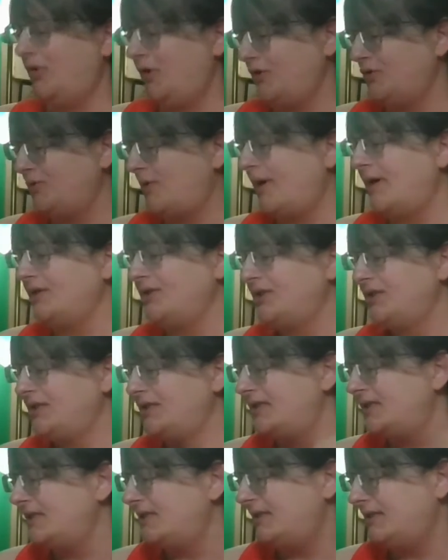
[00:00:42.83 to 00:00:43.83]
George
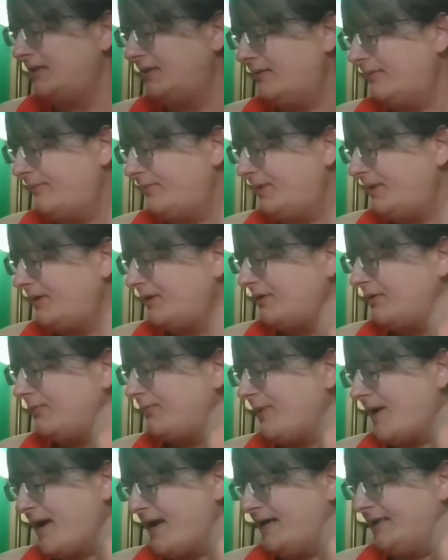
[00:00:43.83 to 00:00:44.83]
Washington, The Political
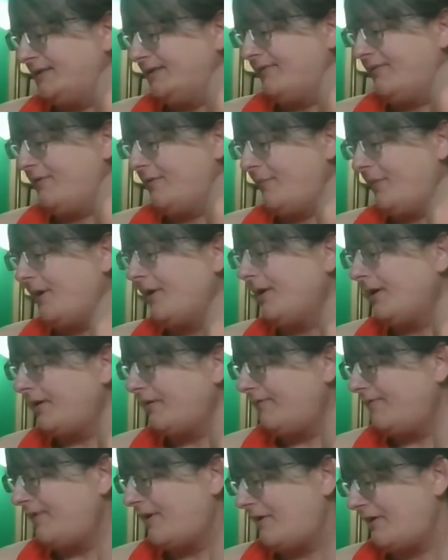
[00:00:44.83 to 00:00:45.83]
Rise of the
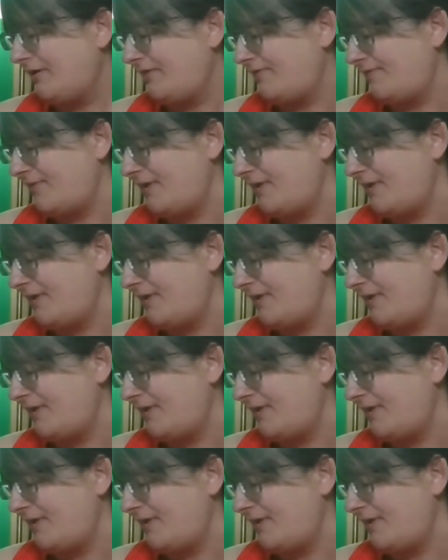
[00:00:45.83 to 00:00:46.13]
American Founding